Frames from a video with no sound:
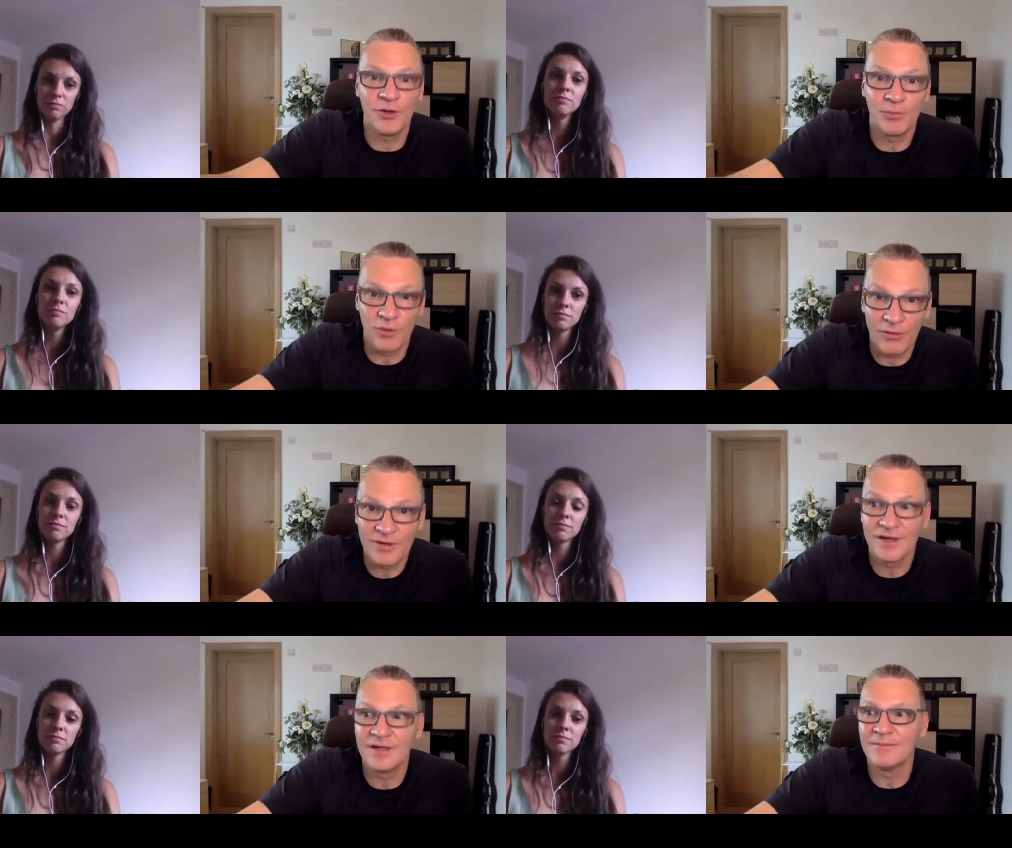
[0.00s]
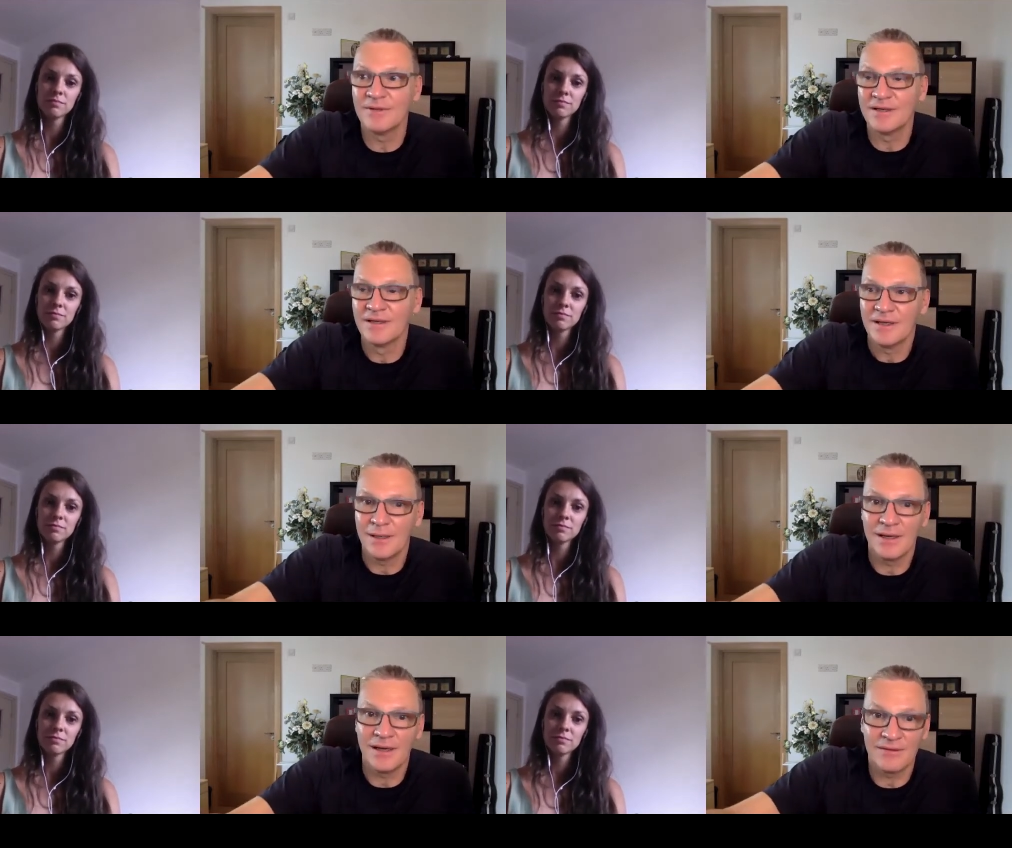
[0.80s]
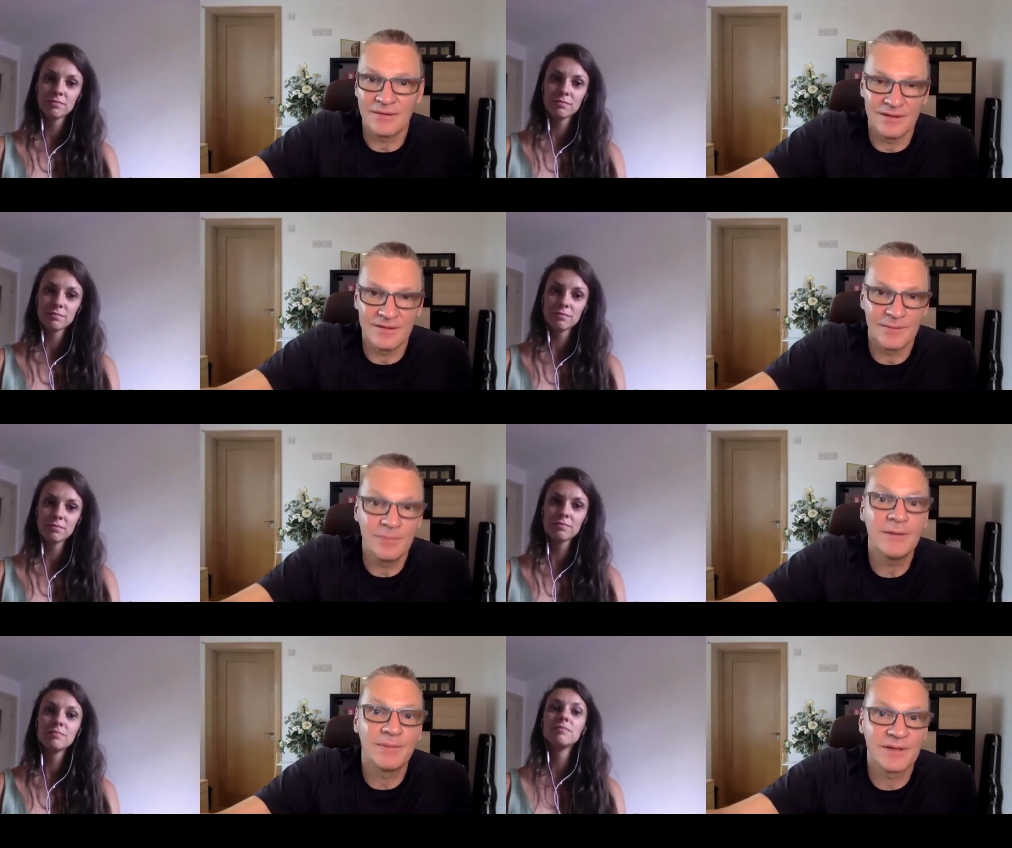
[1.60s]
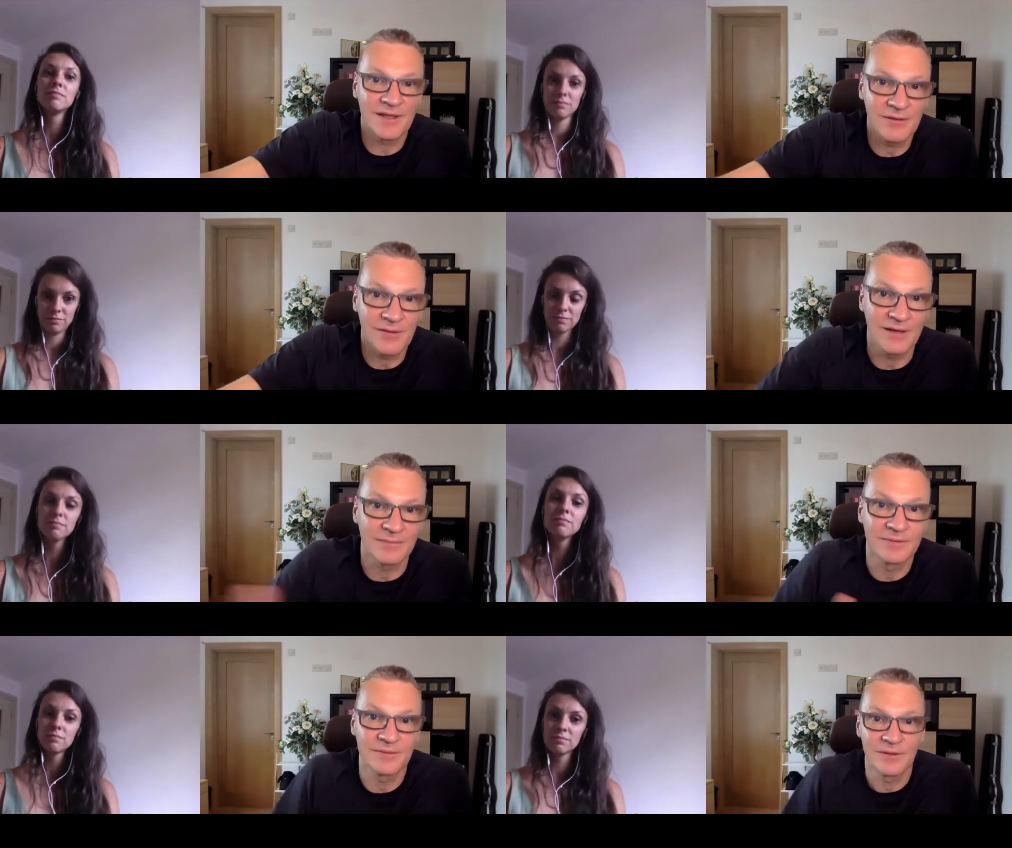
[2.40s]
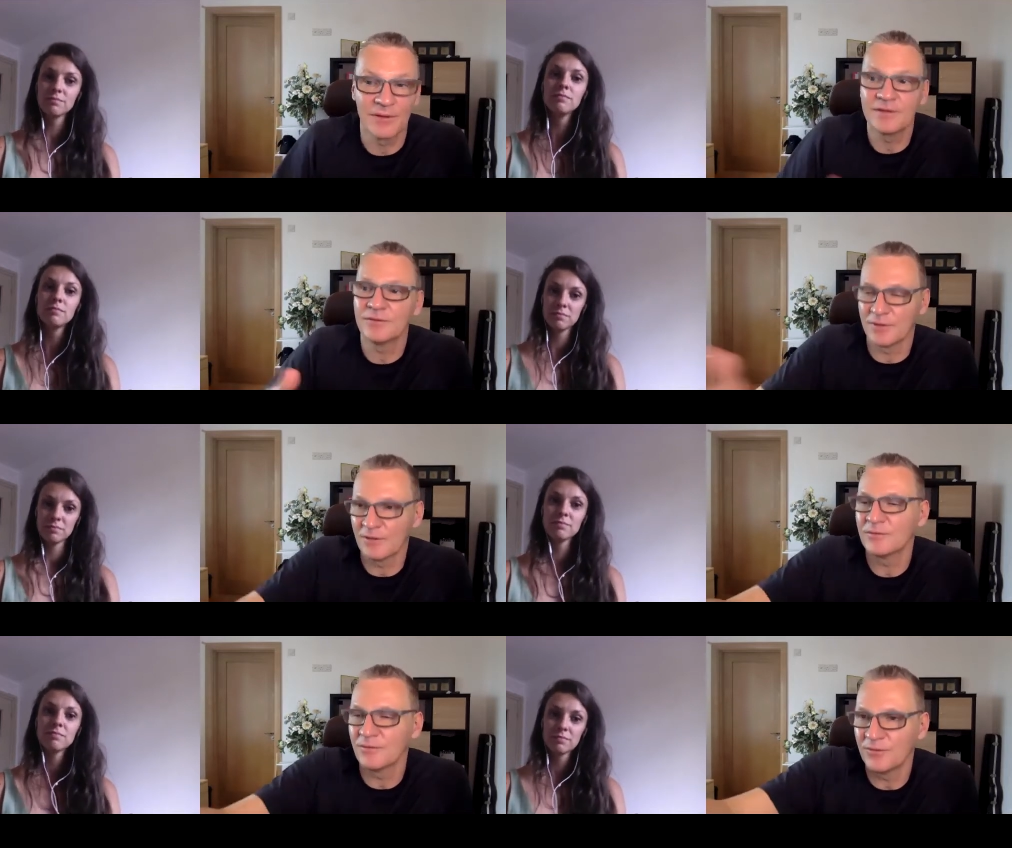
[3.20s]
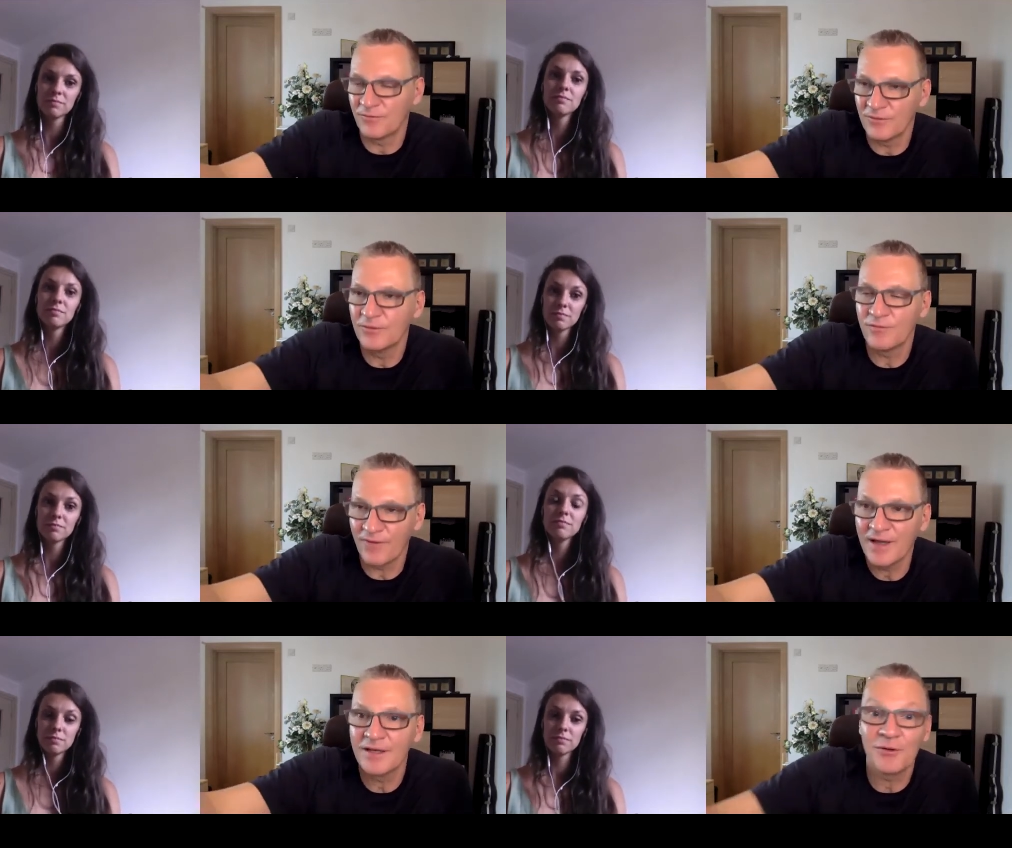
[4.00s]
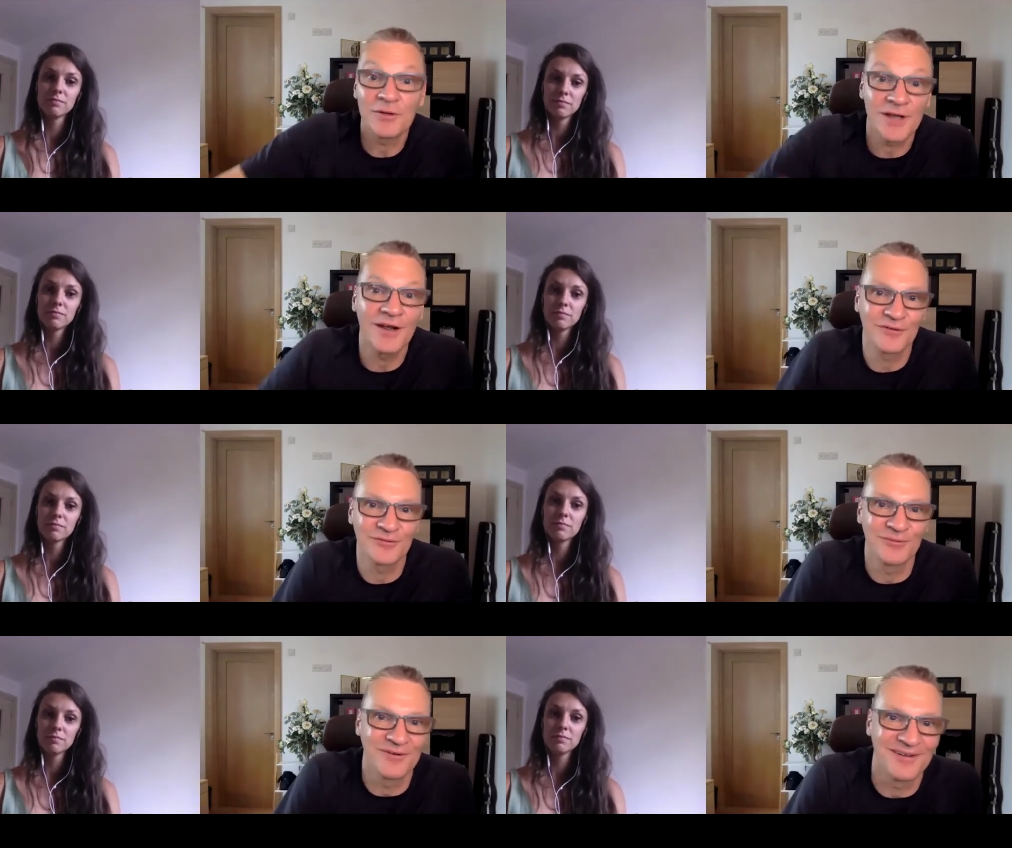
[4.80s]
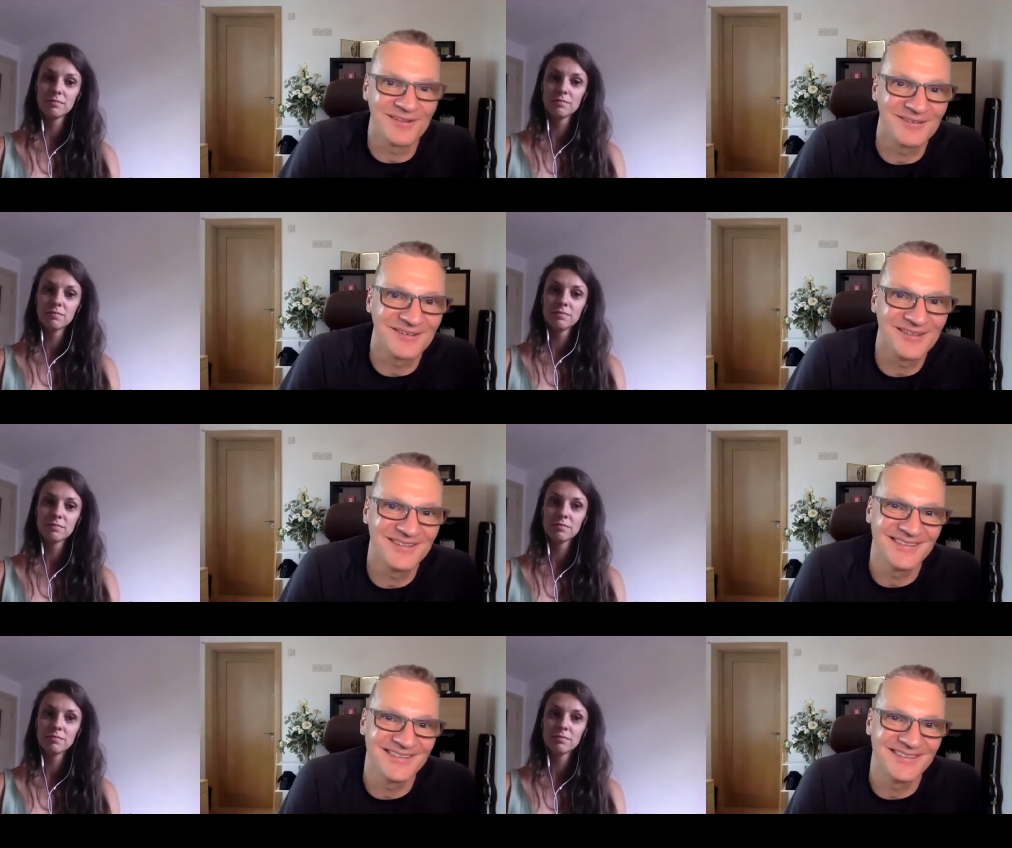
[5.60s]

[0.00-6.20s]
Speaker 1: your program and and um, the people that you help what you know you finding your target group rather right